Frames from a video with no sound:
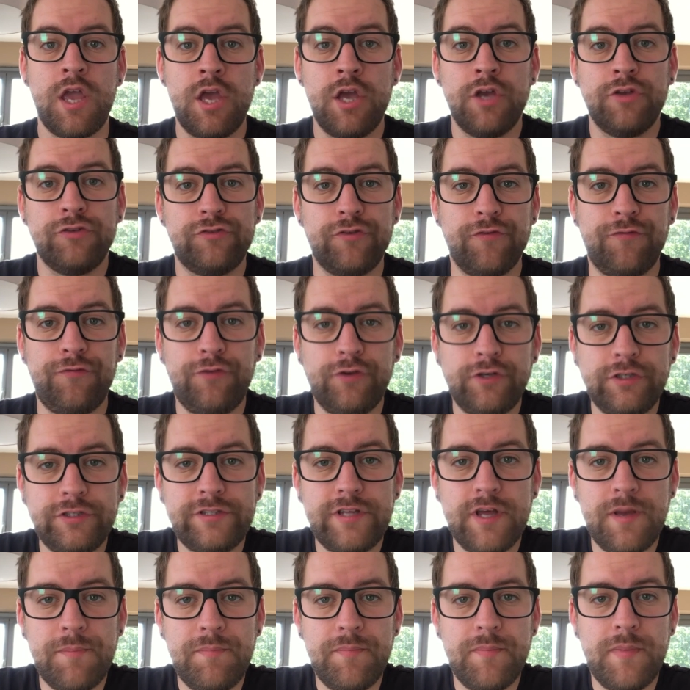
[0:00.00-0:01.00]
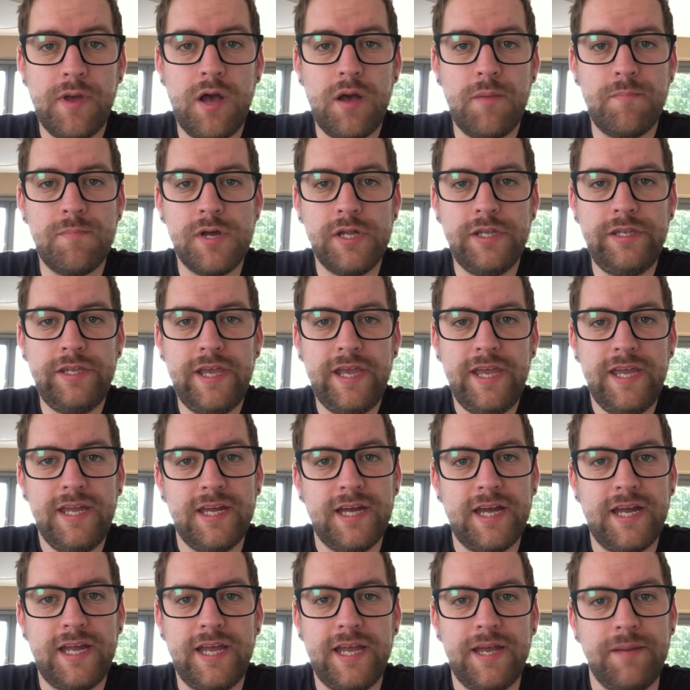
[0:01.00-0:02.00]
So first up, on Monday,
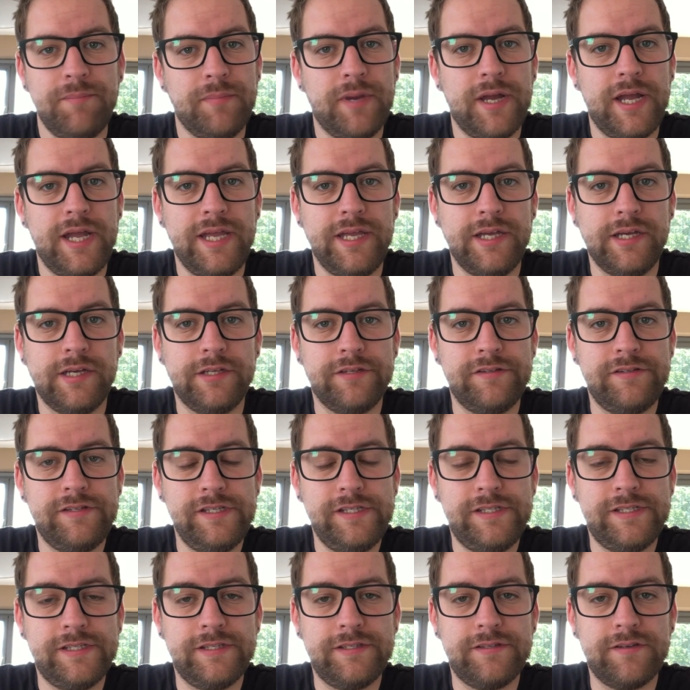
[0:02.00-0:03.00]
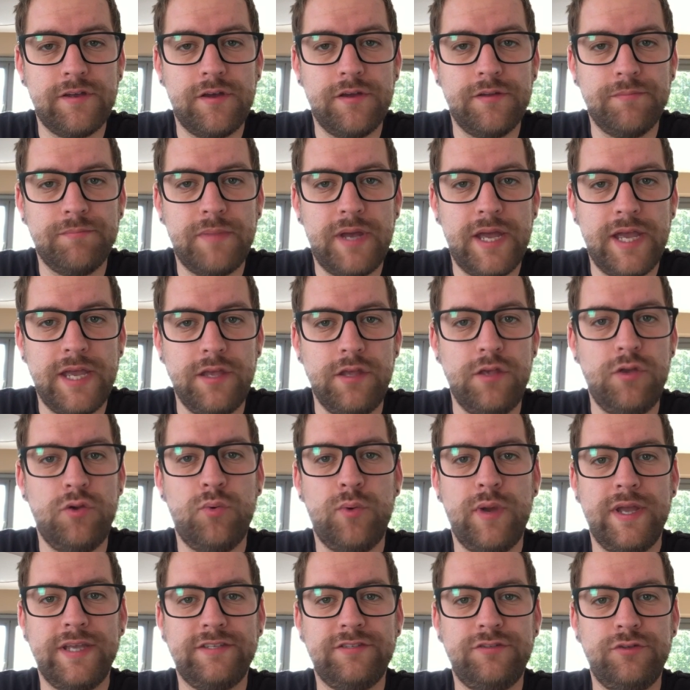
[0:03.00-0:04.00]
I had my thesis on my
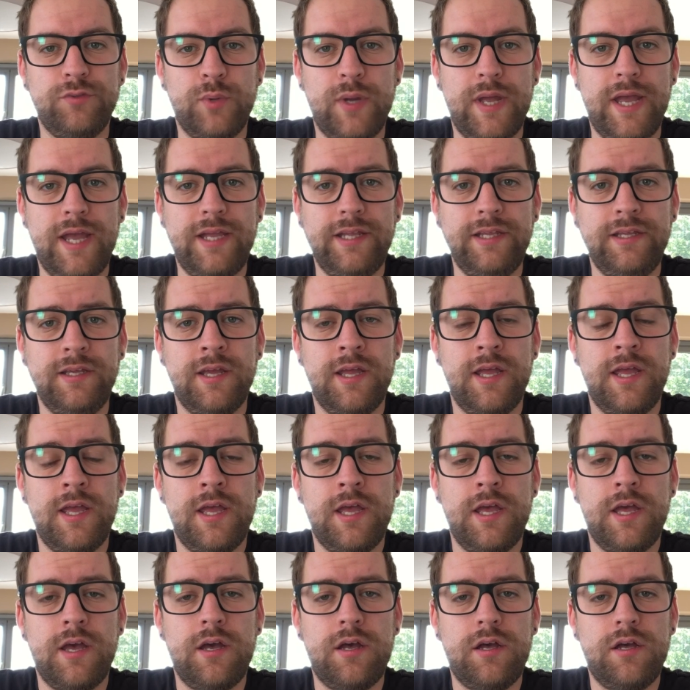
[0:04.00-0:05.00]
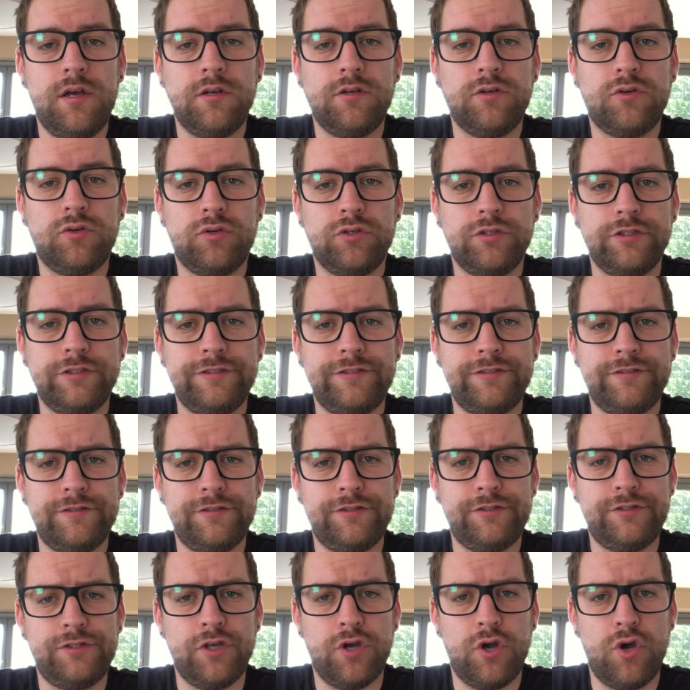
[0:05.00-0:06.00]
UX UI course.
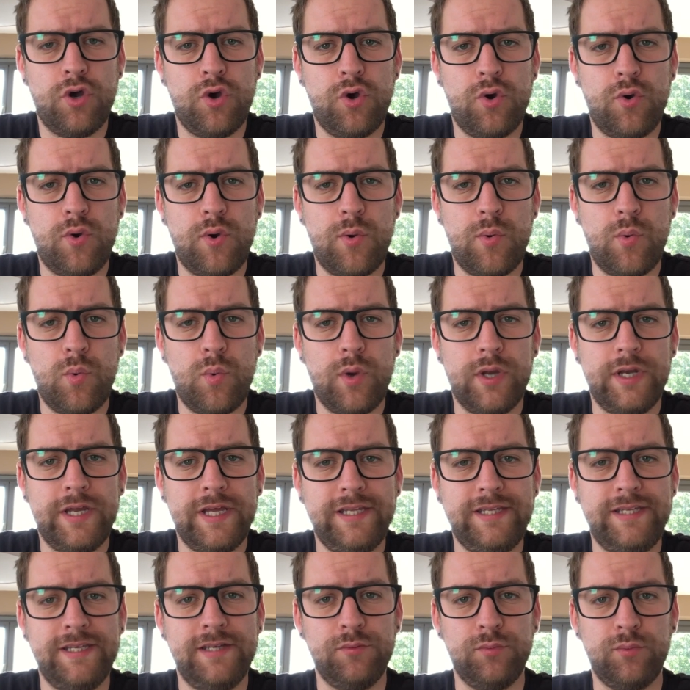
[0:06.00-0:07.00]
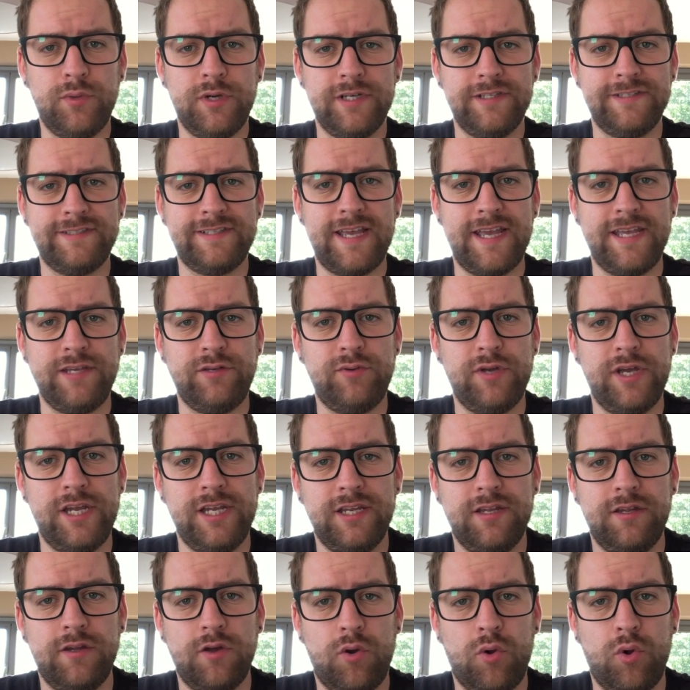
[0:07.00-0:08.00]
So what I did was I
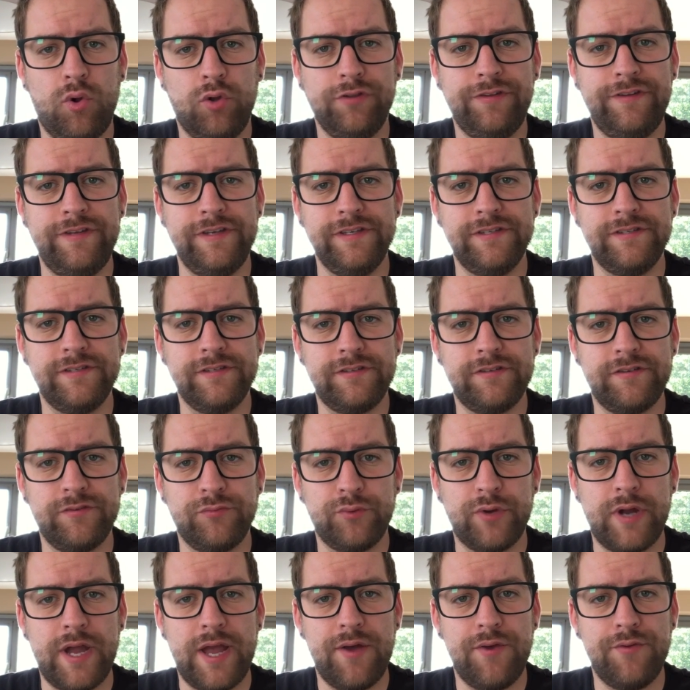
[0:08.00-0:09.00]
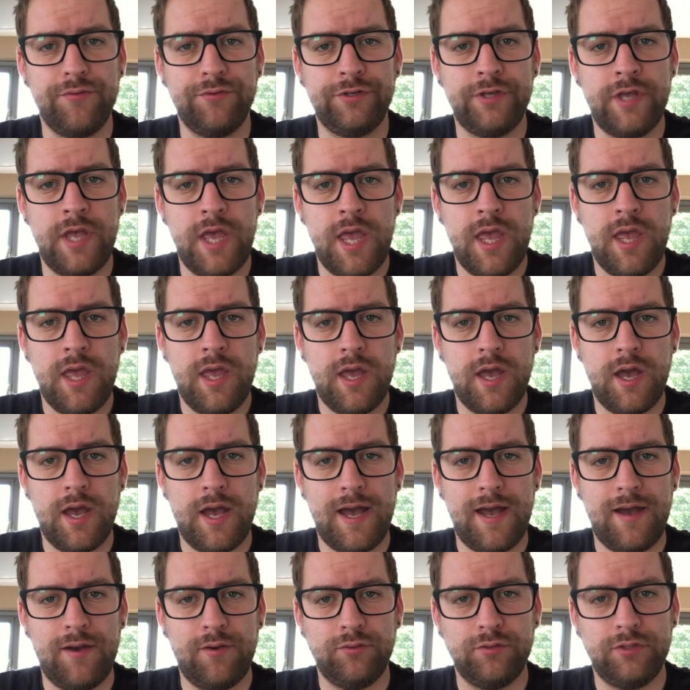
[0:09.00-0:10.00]
created a whole thesis around
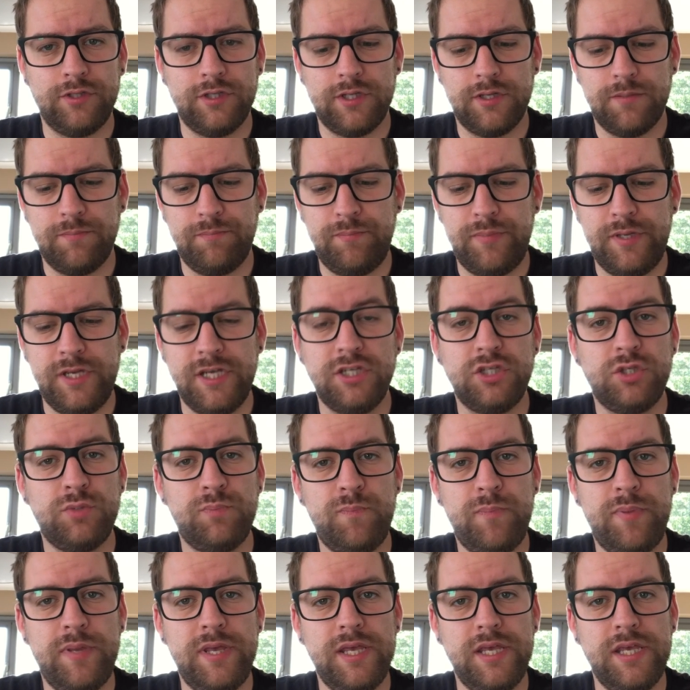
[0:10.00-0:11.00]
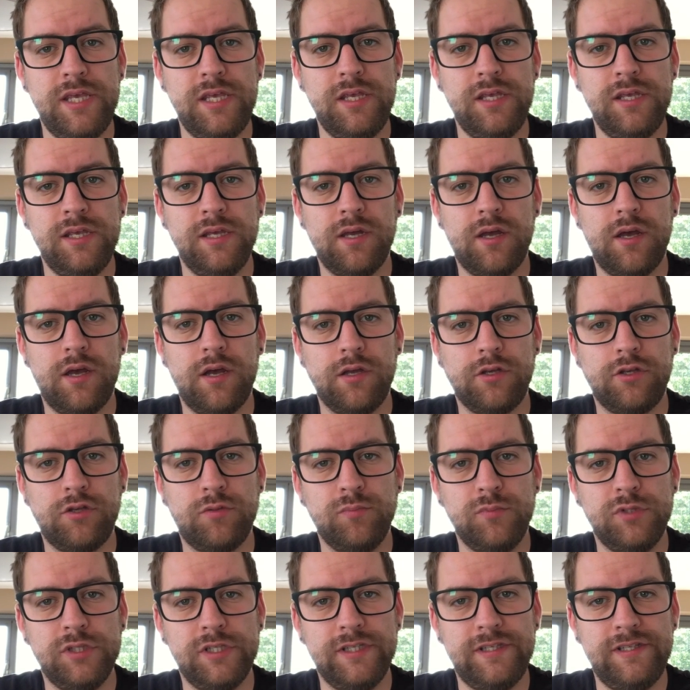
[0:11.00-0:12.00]
how the PHP
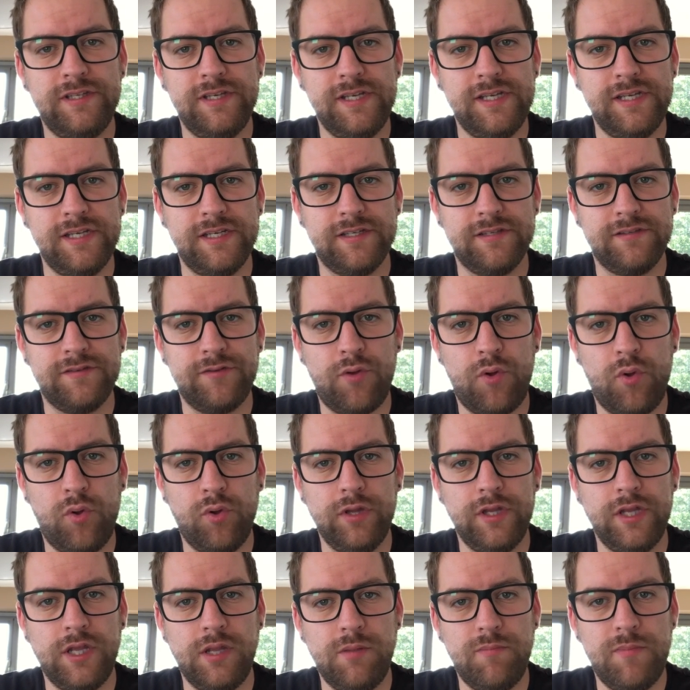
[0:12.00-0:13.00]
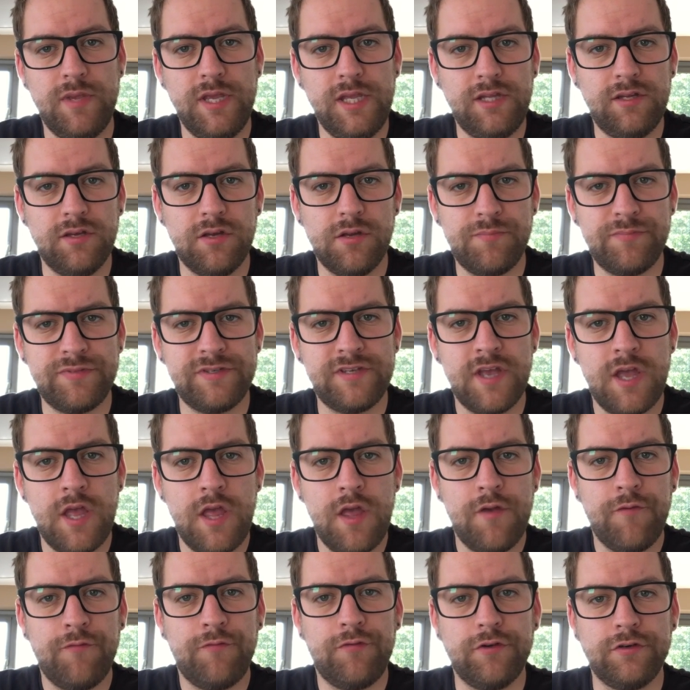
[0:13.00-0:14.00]
community is holding meetups
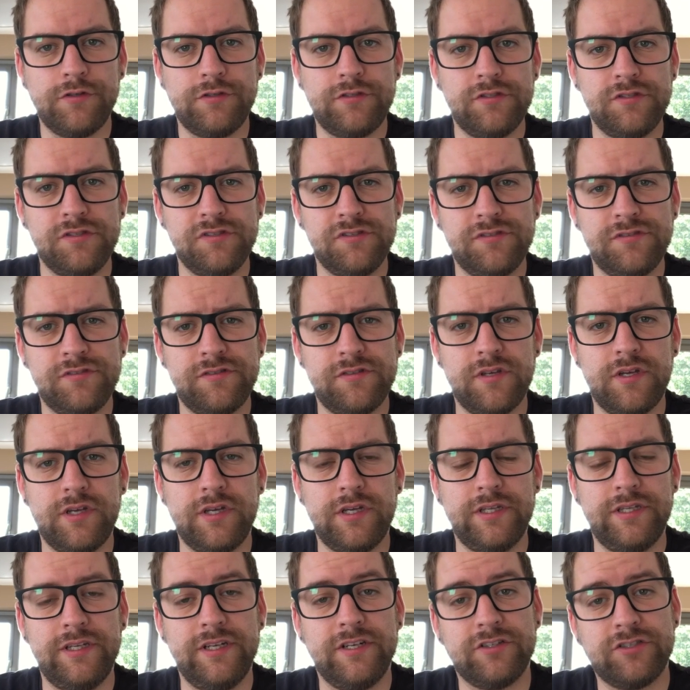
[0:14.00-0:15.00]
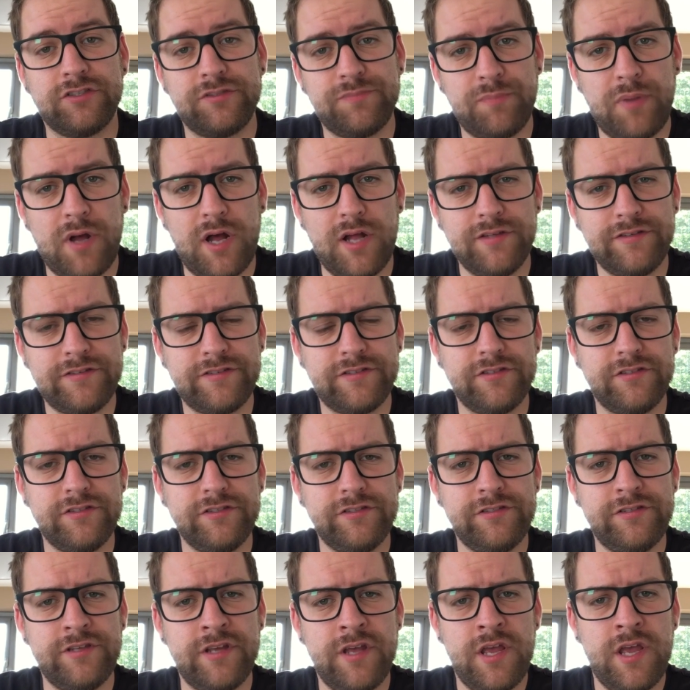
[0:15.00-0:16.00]
versus their
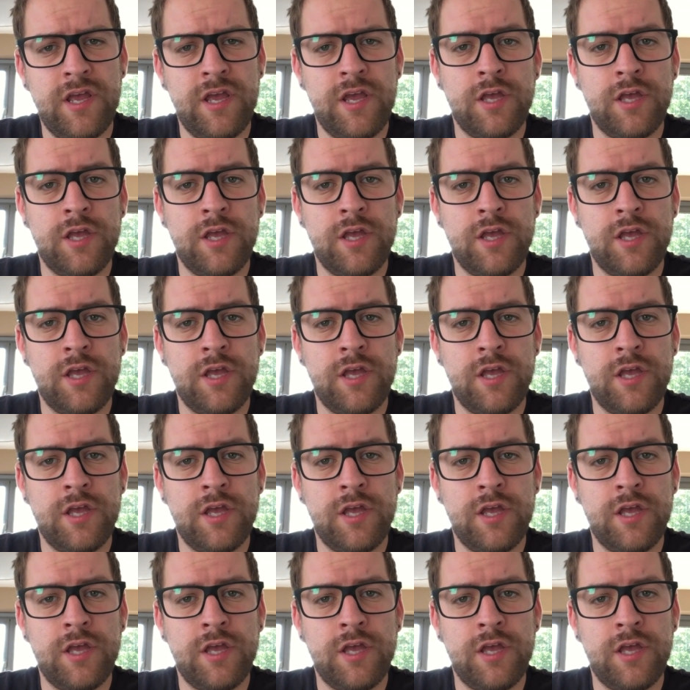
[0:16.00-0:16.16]
sponsors.